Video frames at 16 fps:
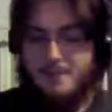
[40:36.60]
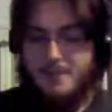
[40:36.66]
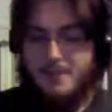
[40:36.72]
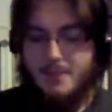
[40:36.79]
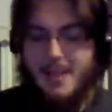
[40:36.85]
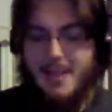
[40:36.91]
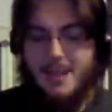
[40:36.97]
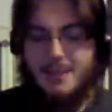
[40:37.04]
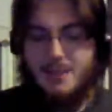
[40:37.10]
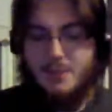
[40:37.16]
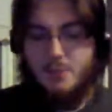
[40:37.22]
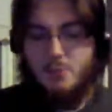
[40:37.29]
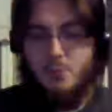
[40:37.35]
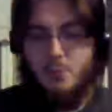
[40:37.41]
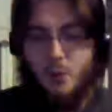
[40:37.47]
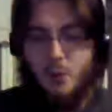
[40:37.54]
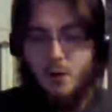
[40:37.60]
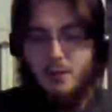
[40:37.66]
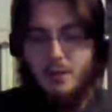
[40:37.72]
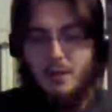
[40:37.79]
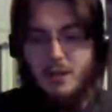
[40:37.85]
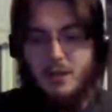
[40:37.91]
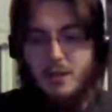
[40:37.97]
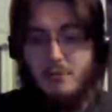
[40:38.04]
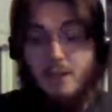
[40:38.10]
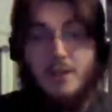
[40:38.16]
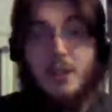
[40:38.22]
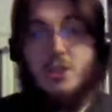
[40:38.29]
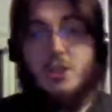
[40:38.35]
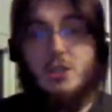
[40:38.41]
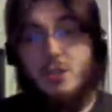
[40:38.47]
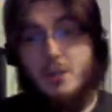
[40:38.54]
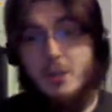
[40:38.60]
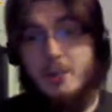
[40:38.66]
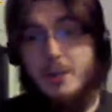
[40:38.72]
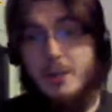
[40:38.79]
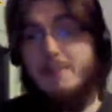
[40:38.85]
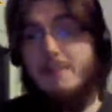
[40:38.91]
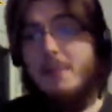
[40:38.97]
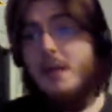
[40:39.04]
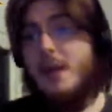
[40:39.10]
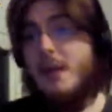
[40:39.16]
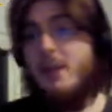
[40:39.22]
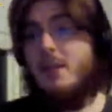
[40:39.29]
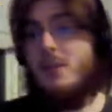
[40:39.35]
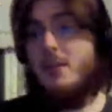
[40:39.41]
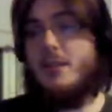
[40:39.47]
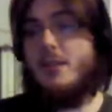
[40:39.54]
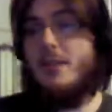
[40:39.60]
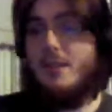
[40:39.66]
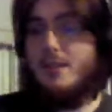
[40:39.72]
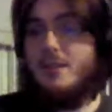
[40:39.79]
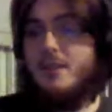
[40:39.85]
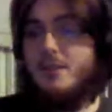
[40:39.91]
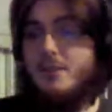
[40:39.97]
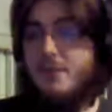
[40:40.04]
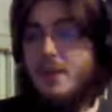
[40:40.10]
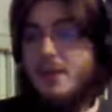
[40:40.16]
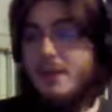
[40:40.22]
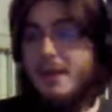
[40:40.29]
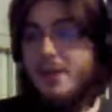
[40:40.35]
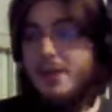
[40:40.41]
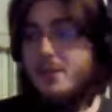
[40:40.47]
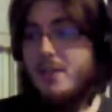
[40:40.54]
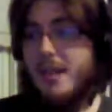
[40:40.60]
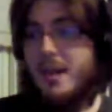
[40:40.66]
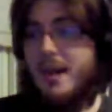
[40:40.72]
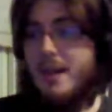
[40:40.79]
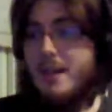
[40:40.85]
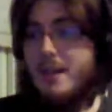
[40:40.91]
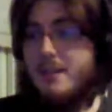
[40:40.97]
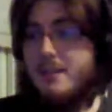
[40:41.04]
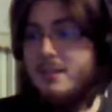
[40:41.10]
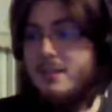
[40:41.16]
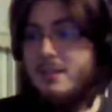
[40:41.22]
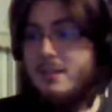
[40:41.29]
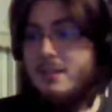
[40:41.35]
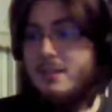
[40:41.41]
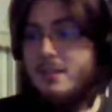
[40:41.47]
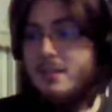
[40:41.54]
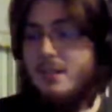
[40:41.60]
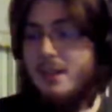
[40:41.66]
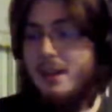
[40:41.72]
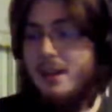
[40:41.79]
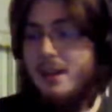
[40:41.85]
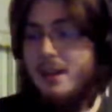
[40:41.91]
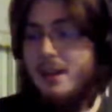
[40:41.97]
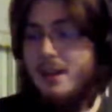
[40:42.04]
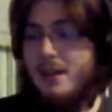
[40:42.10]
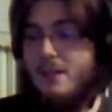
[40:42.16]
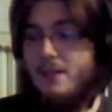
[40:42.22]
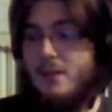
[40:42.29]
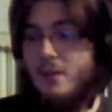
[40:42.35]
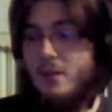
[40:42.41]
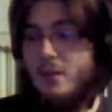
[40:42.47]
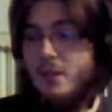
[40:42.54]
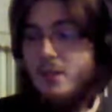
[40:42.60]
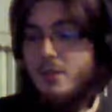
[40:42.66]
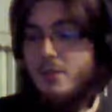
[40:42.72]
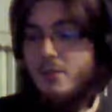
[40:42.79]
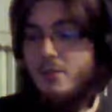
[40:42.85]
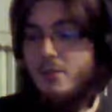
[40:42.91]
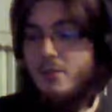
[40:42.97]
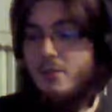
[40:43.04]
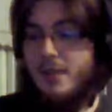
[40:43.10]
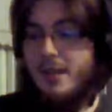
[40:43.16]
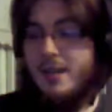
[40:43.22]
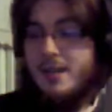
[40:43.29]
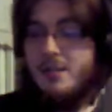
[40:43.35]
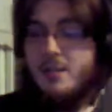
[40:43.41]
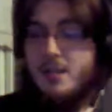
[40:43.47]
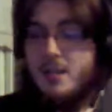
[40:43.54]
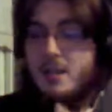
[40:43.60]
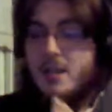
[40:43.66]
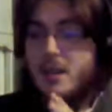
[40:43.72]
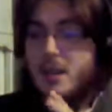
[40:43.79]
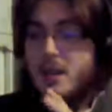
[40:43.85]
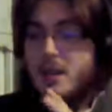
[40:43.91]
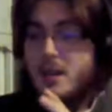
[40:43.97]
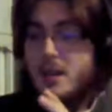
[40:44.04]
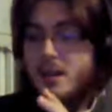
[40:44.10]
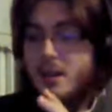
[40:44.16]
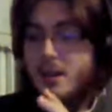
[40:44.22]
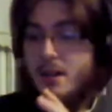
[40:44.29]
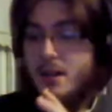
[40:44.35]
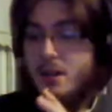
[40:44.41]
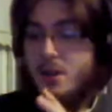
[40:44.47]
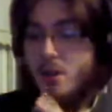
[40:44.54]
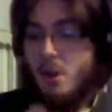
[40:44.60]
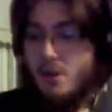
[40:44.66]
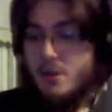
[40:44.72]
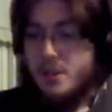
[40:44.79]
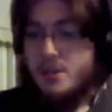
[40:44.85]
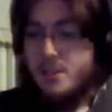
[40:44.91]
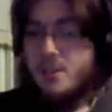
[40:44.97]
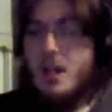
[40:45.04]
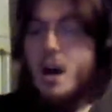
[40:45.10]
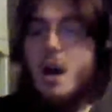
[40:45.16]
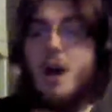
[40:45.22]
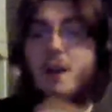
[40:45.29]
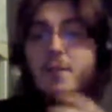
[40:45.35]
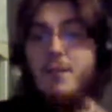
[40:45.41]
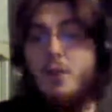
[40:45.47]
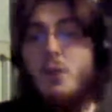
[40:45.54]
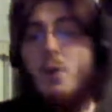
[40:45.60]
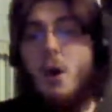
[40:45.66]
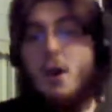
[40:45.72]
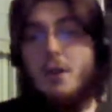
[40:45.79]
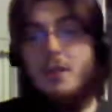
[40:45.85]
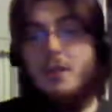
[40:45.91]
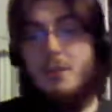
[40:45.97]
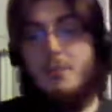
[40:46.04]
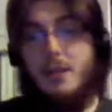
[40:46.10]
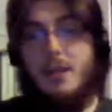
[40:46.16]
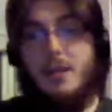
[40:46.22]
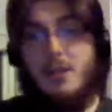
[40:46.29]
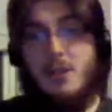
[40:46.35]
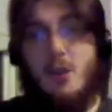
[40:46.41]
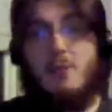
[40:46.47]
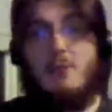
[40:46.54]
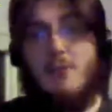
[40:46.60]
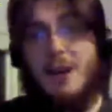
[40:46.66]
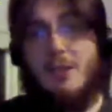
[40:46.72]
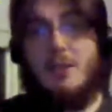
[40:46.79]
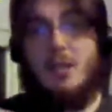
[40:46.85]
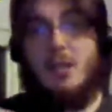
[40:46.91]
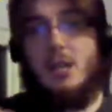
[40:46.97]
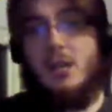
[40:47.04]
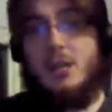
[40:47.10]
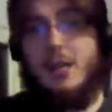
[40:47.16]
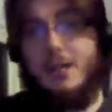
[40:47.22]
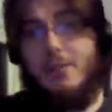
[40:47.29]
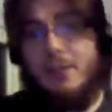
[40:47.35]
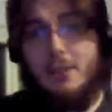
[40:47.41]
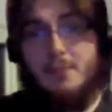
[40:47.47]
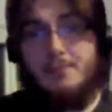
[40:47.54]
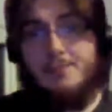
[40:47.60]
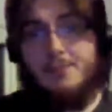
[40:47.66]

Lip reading: That's what the revelation is going to be. They're going to get to this farmhouse and they're going to encounter Horus, a few other players of around her level.